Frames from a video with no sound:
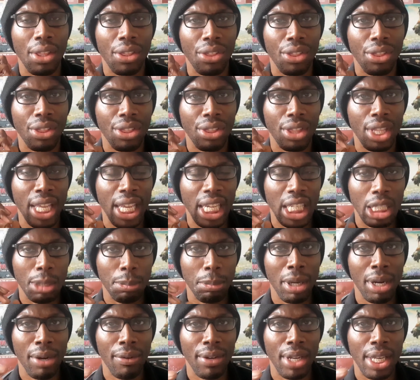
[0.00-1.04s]
The
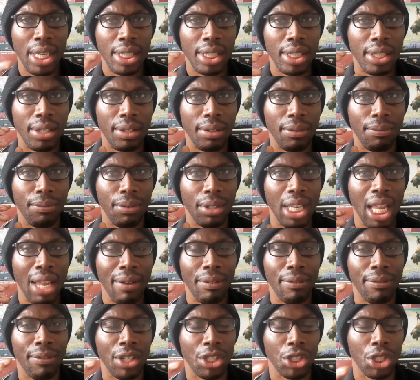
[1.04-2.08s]
experience for David
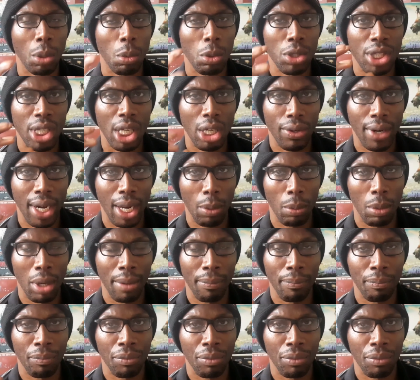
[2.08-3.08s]
Fincher wasn't a great one.